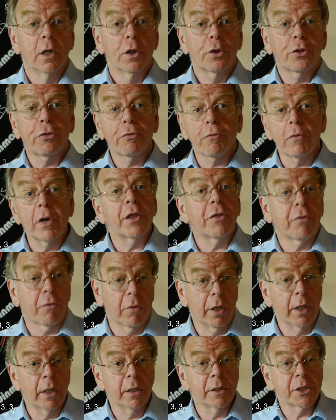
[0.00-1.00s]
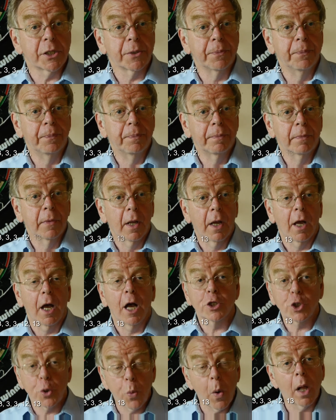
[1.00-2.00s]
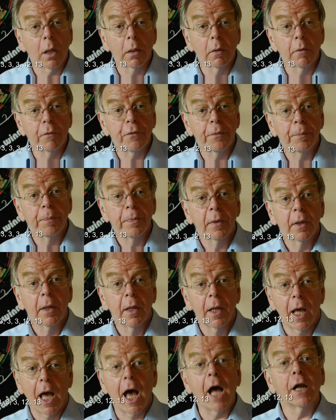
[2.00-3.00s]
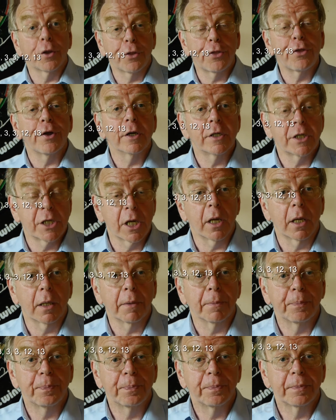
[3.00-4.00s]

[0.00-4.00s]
three threes, a twelve and a thirteen.